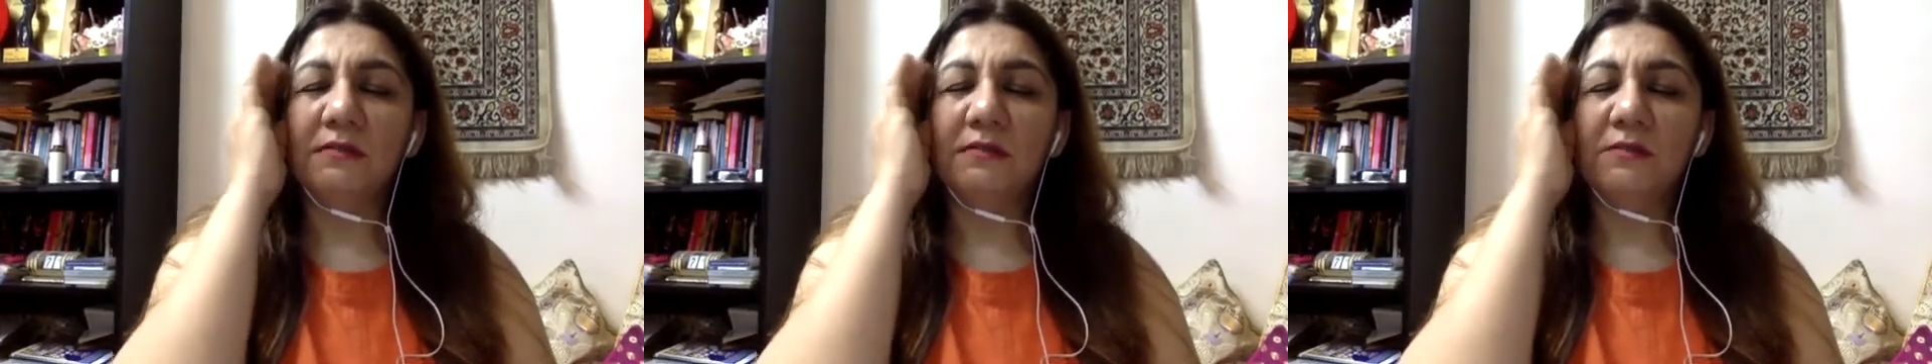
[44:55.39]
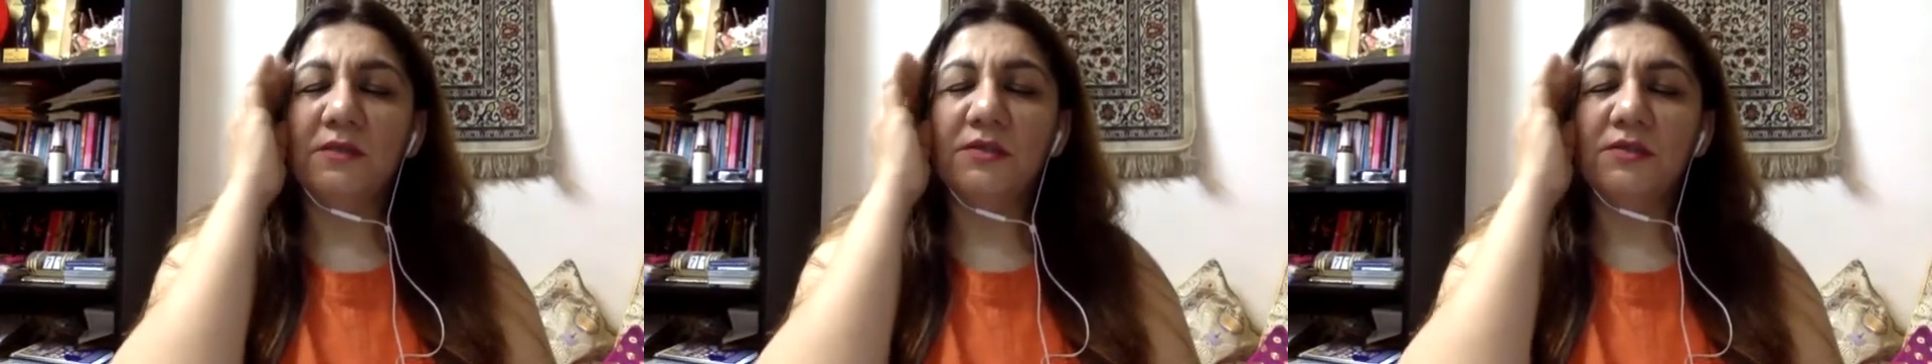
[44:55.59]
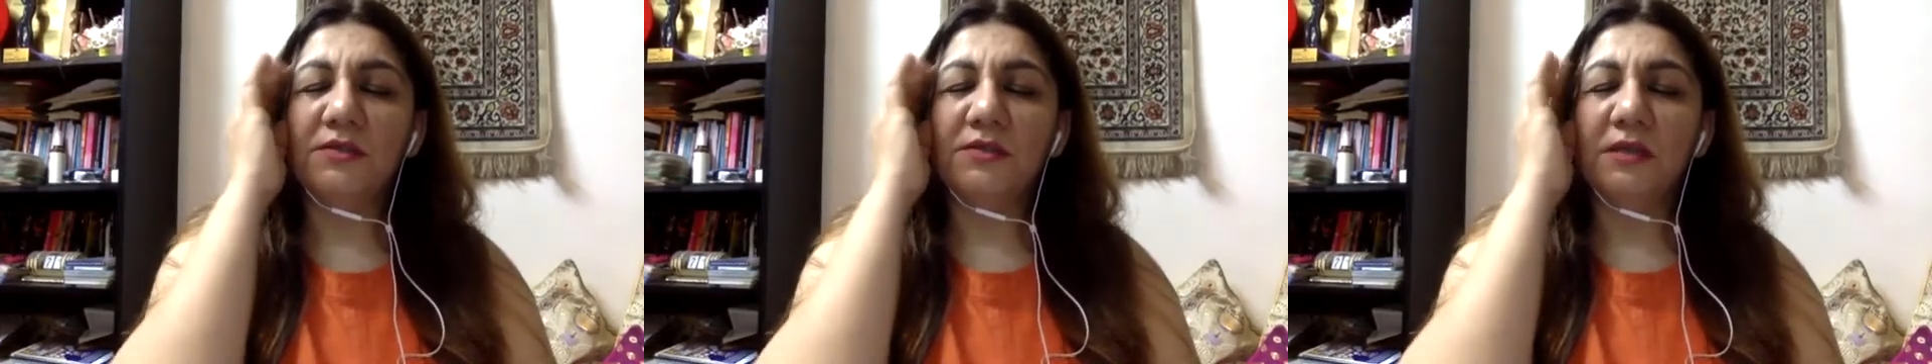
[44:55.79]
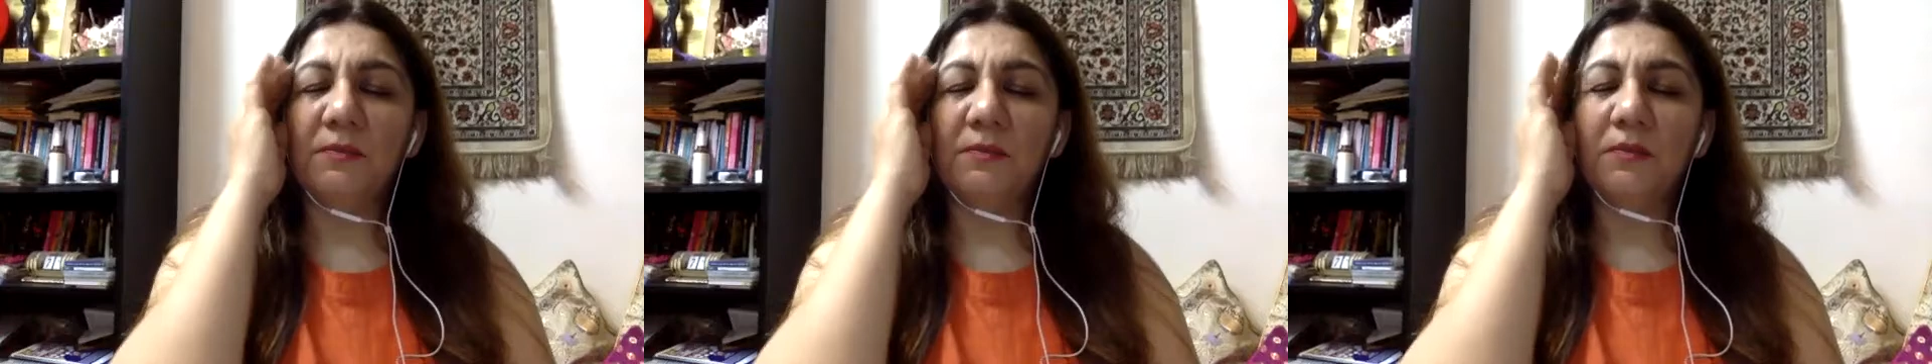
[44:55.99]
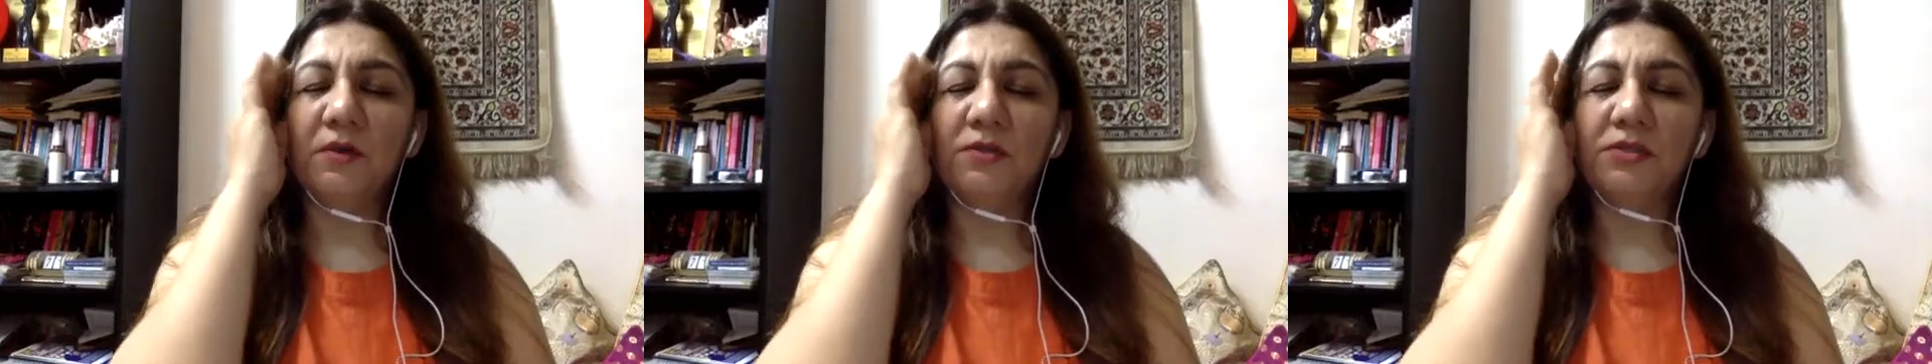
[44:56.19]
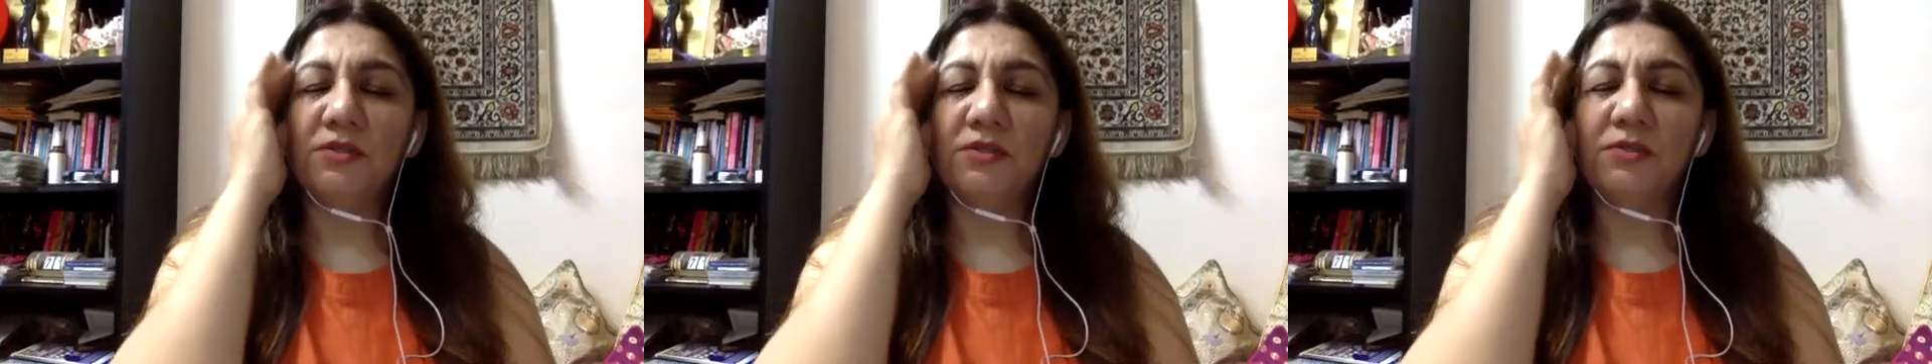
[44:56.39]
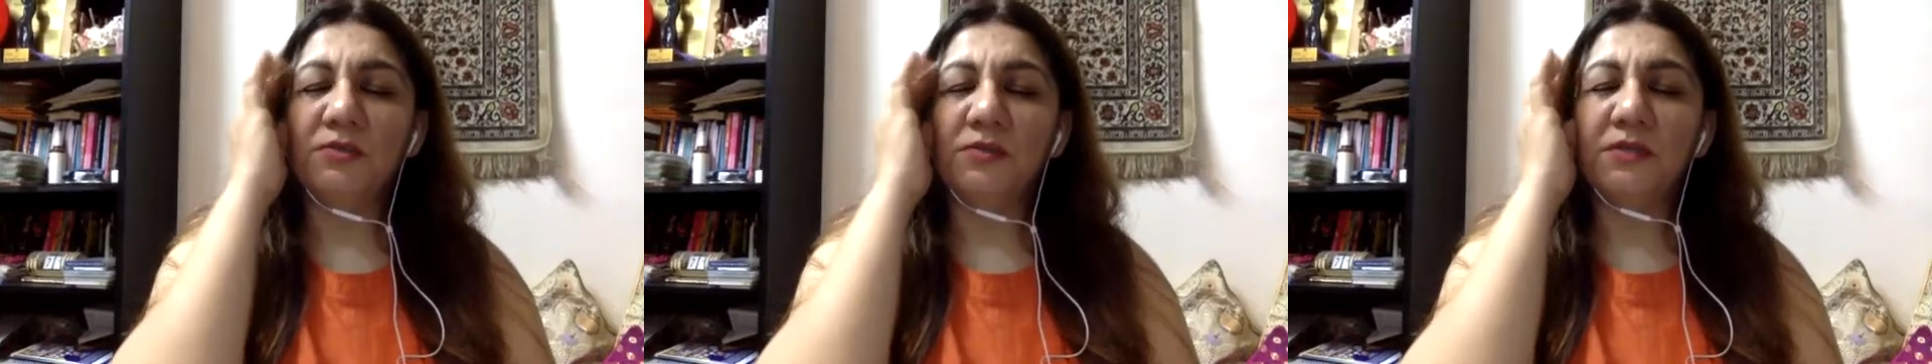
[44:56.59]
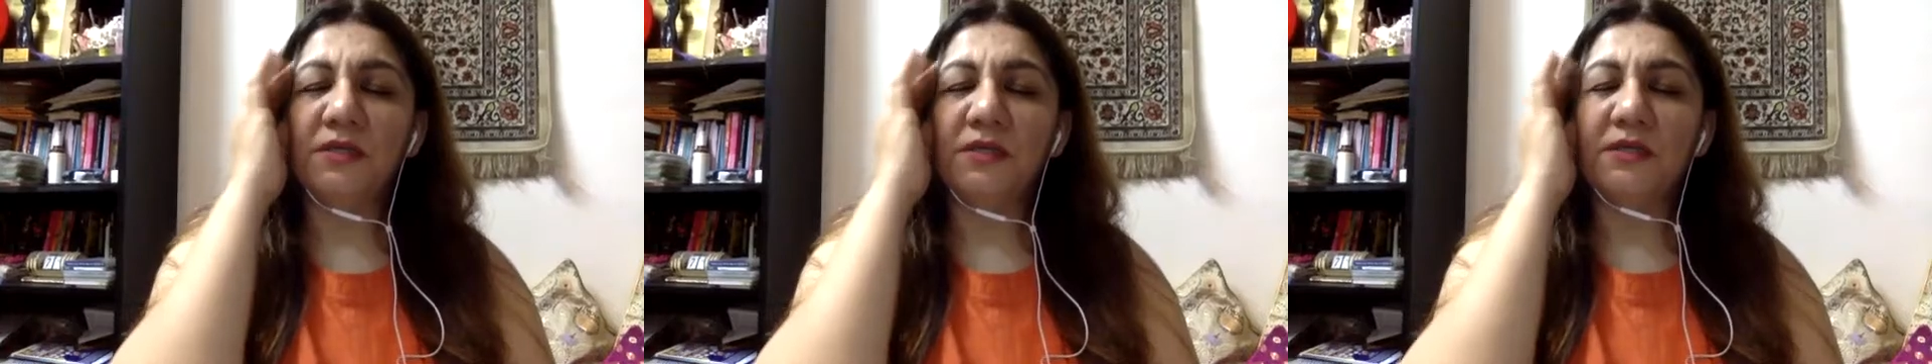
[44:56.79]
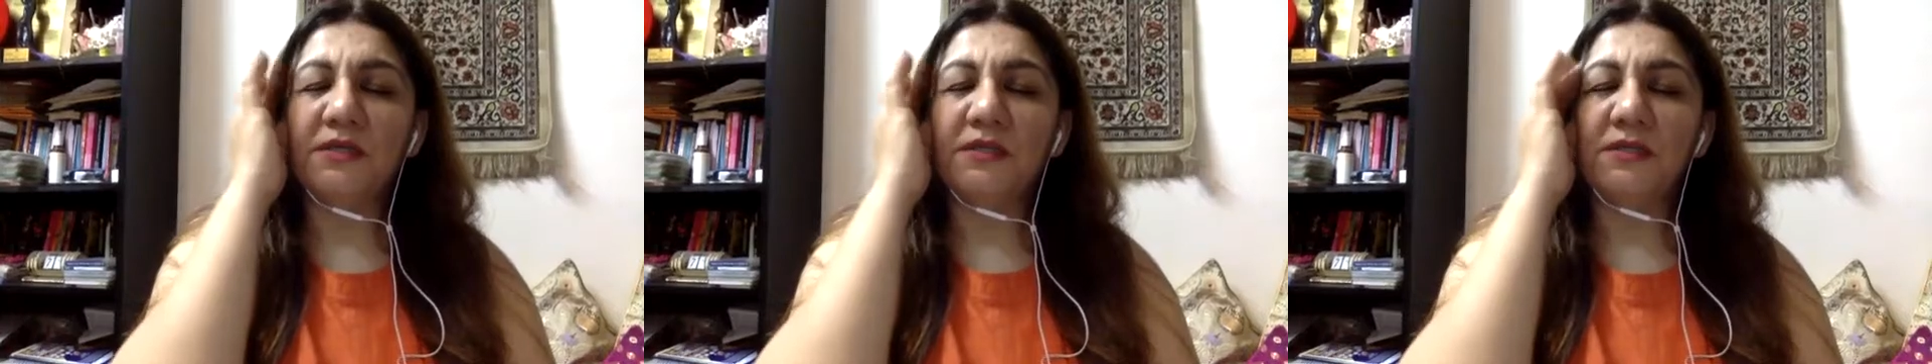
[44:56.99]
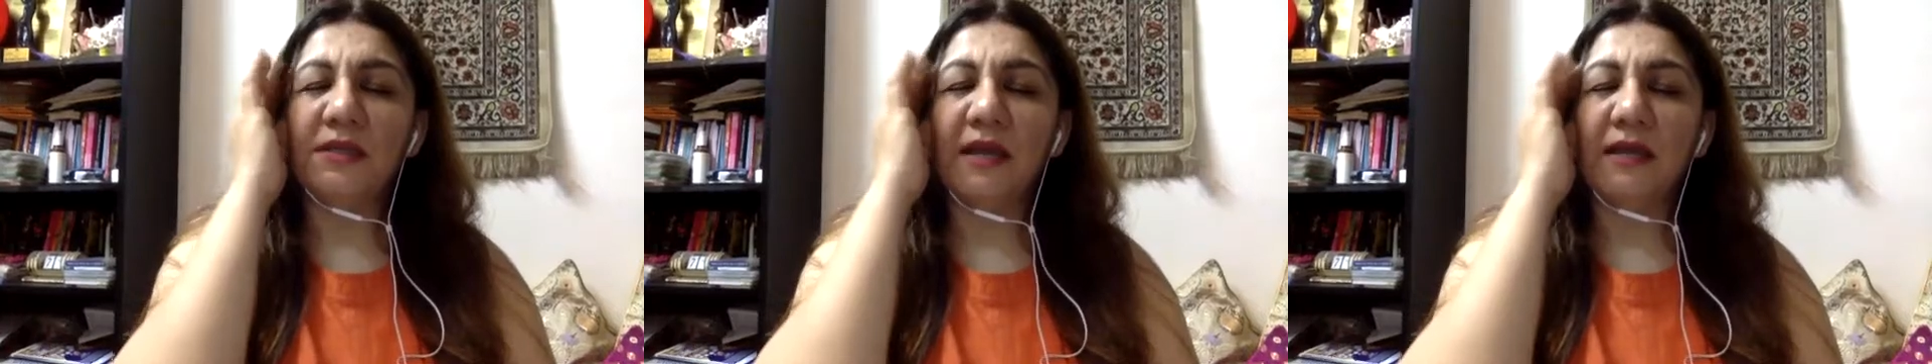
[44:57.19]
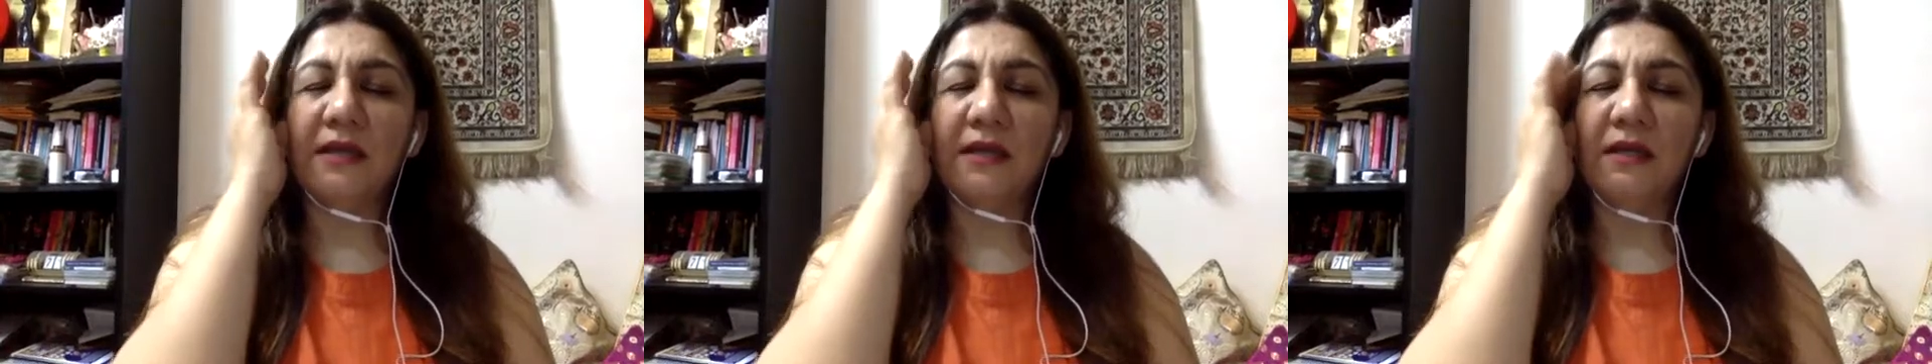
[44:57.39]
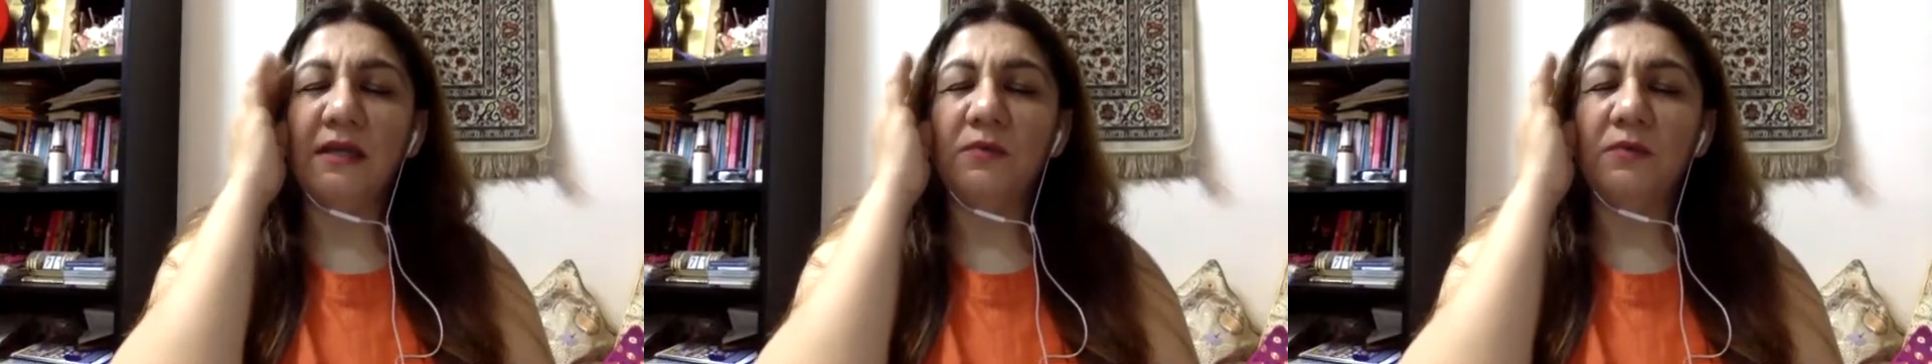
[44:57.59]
But your subconscious knows exactly